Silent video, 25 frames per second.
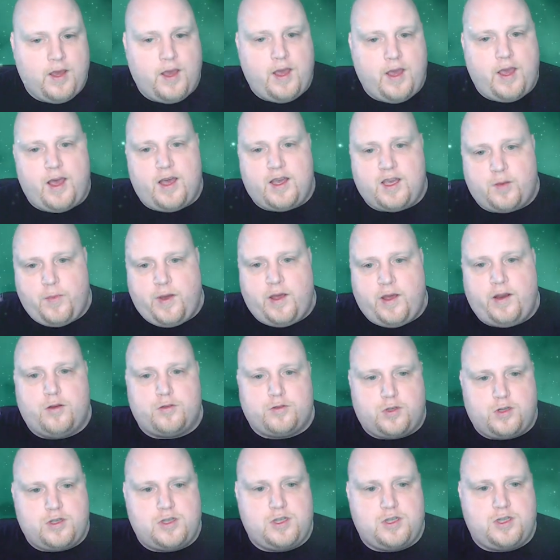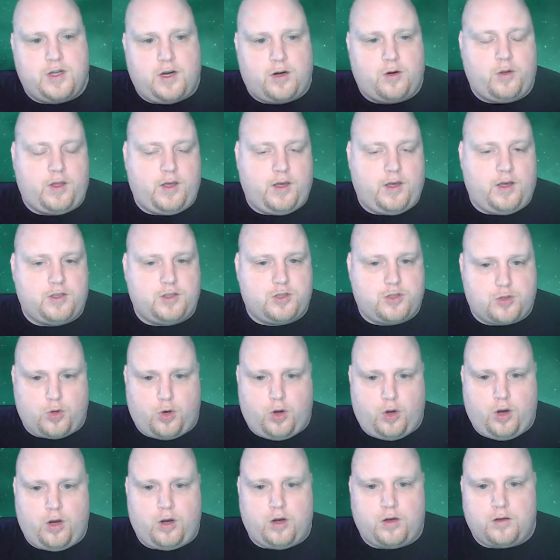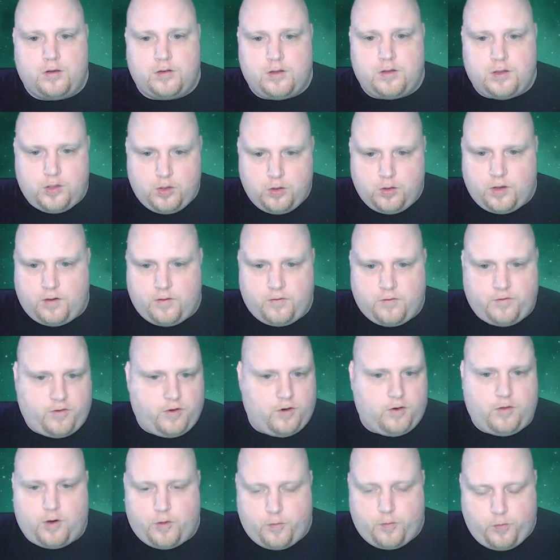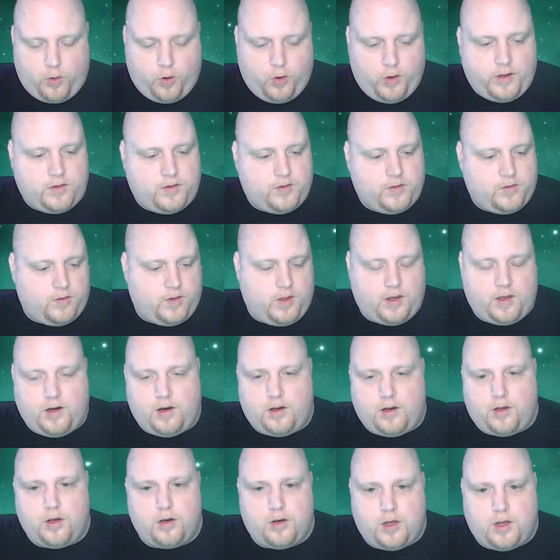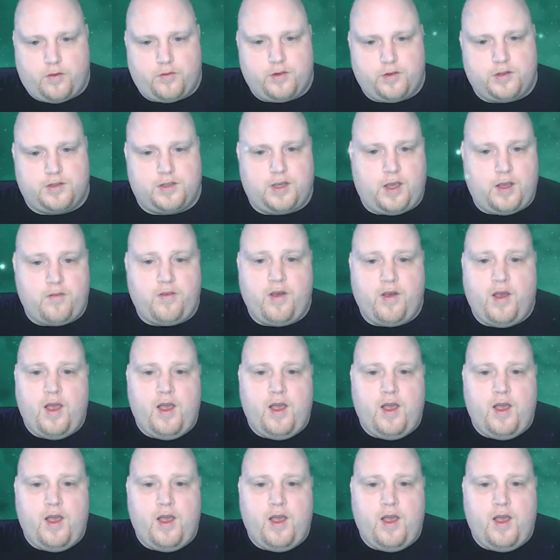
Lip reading: And commandos are just generally a strong unit for their points. They get a good cover save.